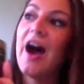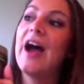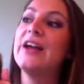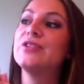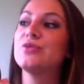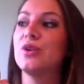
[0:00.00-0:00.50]

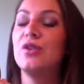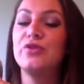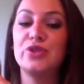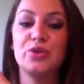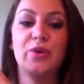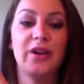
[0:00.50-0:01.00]
I
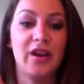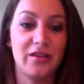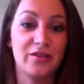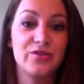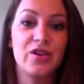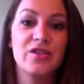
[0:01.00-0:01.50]
drove to
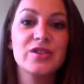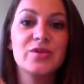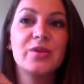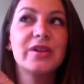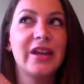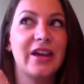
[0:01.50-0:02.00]
another
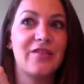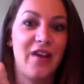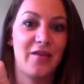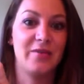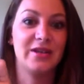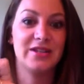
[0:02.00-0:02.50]
drugstore
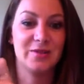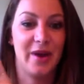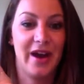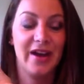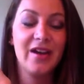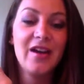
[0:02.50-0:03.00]
like 5
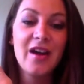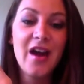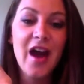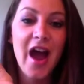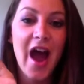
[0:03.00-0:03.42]
minutes away